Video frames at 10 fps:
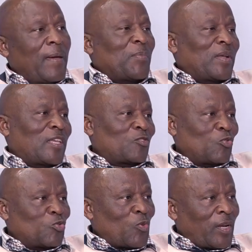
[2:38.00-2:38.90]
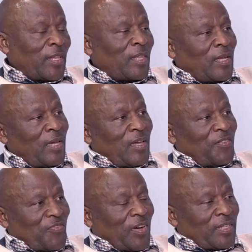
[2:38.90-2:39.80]
But there's also another
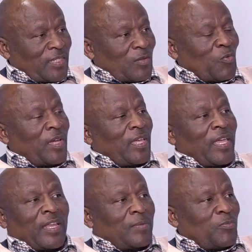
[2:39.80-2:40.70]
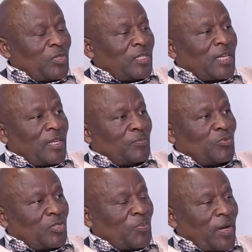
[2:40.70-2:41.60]
fund where anybody can
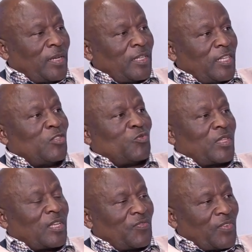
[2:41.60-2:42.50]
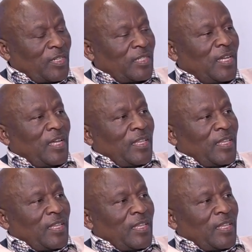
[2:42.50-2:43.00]
put money into that fund.